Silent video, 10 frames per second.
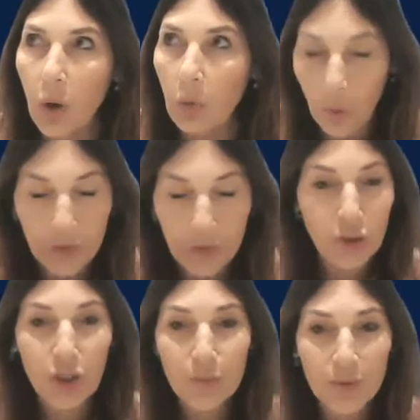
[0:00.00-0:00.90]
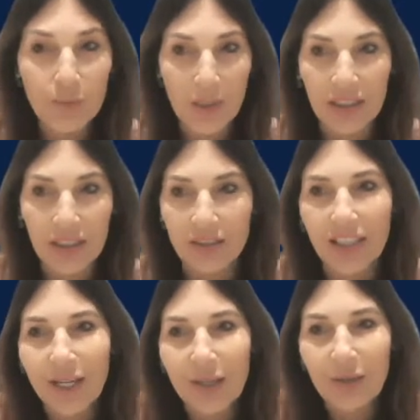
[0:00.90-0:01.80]
what their terms mean
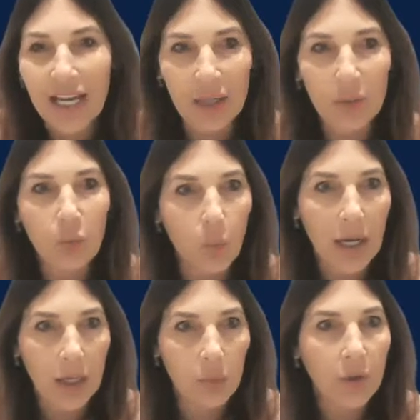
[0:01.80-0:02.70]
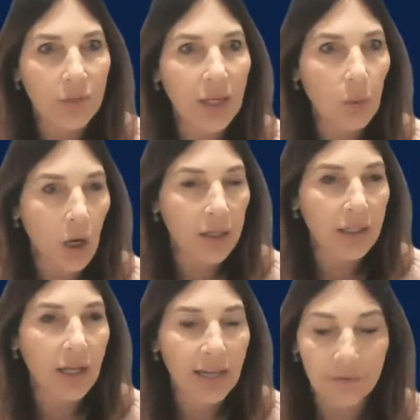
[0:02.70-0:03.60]
and what they want,
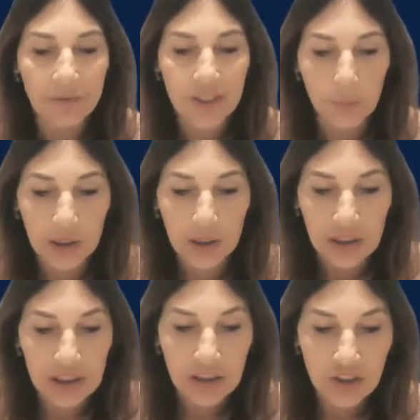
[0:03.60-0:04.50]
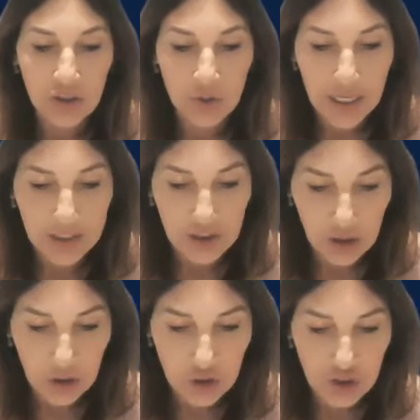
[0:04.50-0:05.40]
and have the ability to do that
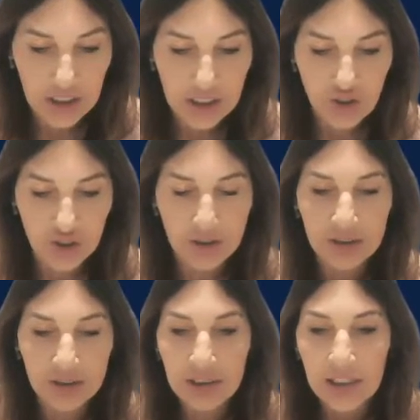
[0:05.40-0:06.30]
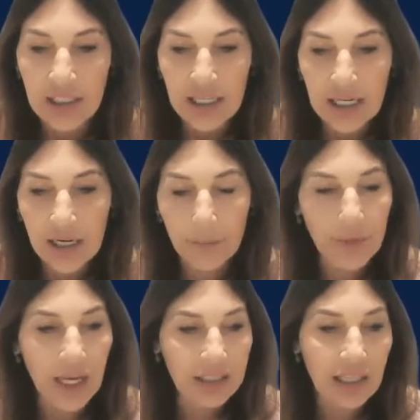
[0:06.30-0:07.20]
negotiation.
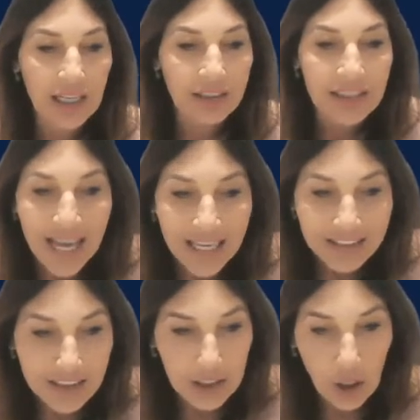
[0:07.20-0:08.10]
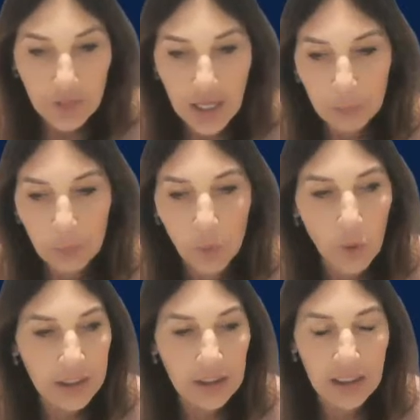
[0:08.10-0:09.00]
And lastly on that
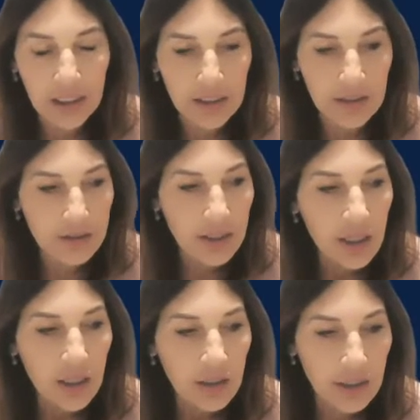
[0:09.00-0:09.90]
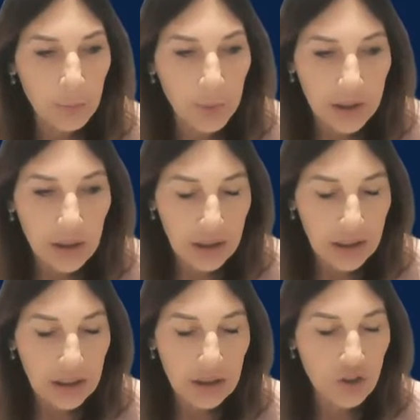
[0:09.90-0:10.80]
point is the
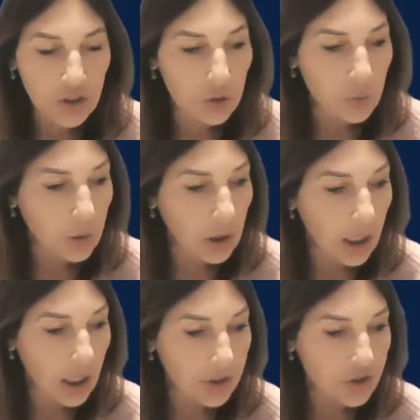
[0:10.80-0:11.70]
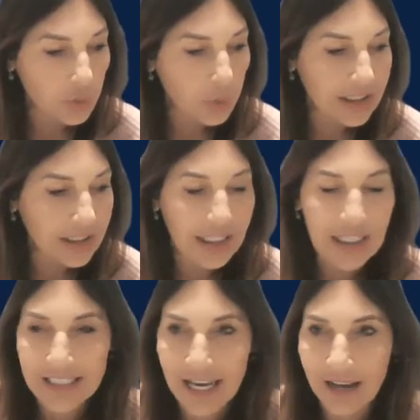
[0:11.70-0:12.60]
ability to really
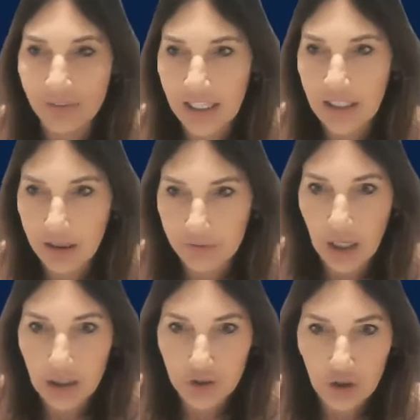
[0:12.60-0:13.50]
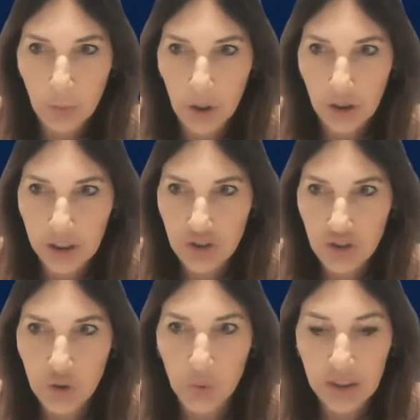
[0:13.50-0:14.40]
navigate the volatile
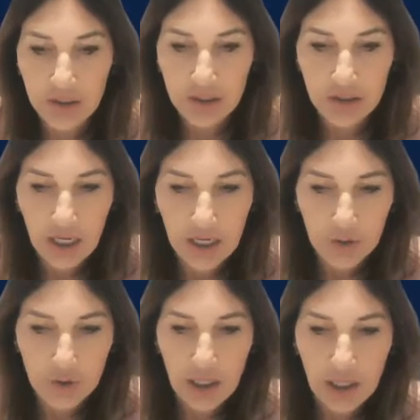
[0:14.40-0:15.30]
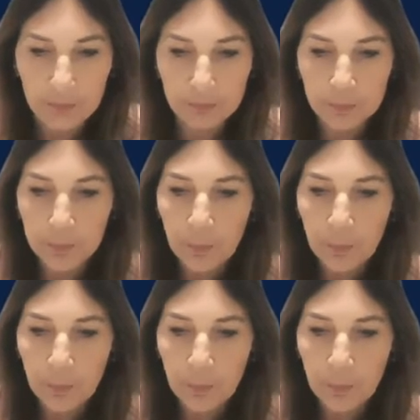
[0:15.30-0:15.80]
markets during this entire time.